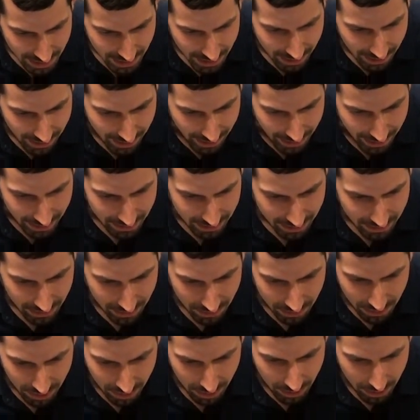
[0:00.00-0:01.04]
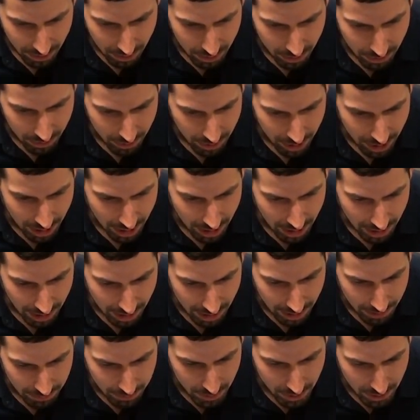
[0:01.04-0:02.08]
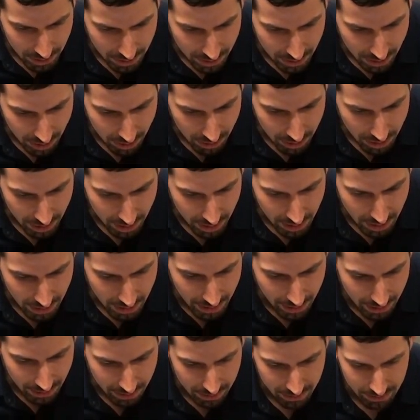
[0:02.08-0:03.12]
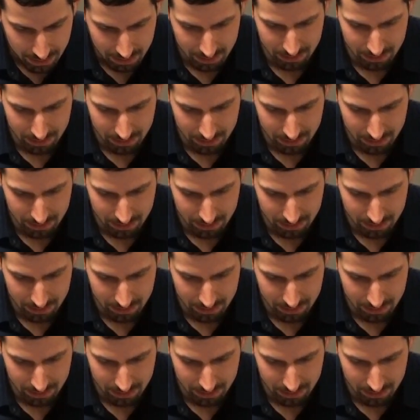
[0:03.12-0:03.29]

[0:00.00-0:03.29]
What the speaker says: All right, so I'm going to go in and out.